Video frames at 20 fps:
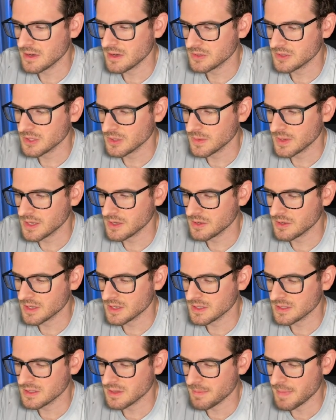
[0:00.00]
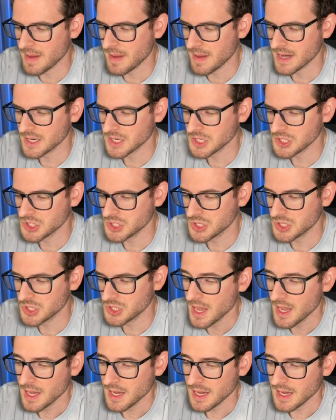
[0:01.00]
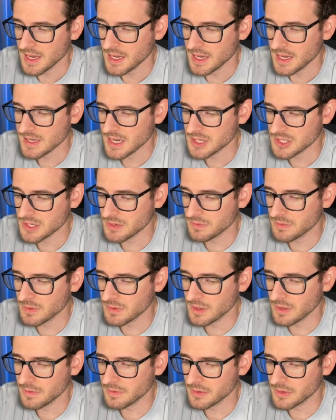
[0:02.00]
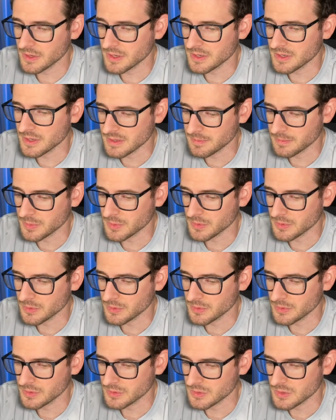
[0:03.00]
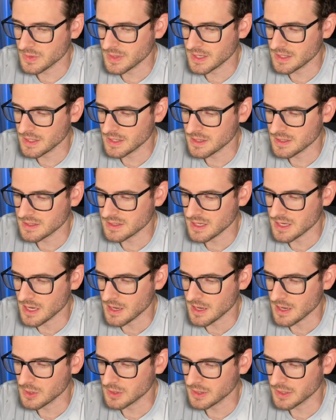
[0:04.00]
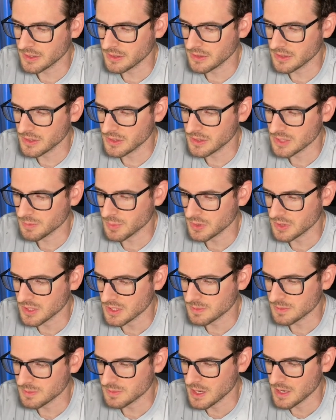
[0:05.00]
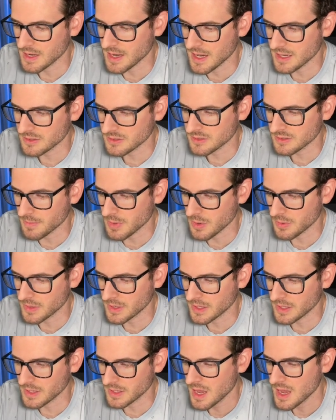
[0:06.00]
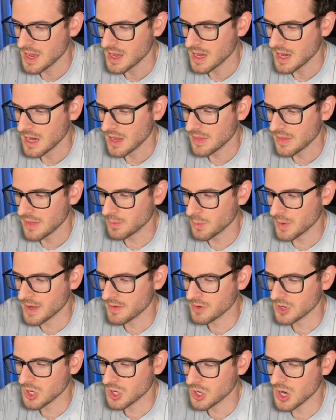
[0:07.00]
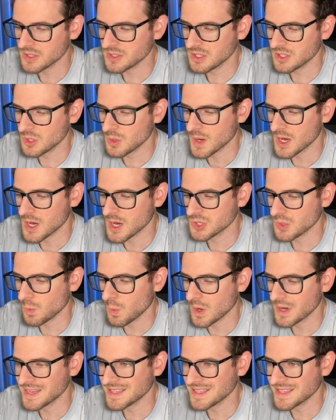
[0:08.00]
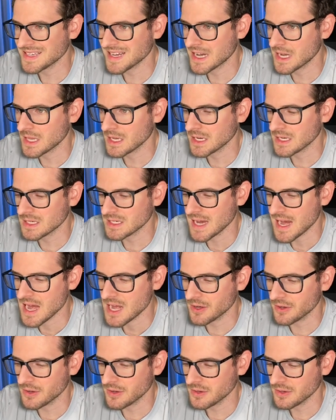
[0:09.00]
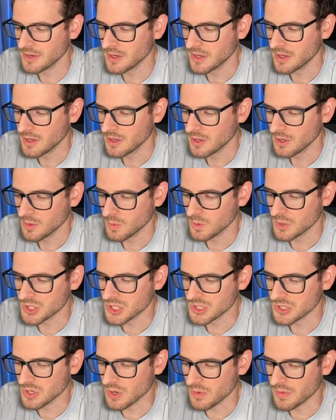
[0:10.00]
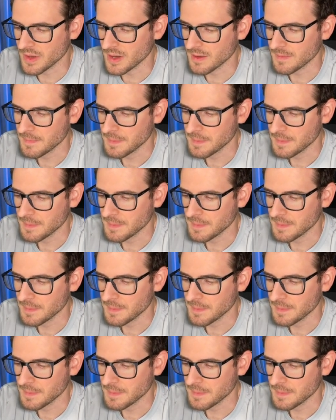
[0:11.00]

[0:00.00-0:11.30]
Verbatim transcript: So here is the package. And it's actually very, very simple to get this set up. You literally just put this parallax component and then whatever content you actually want inside of the container would just go there.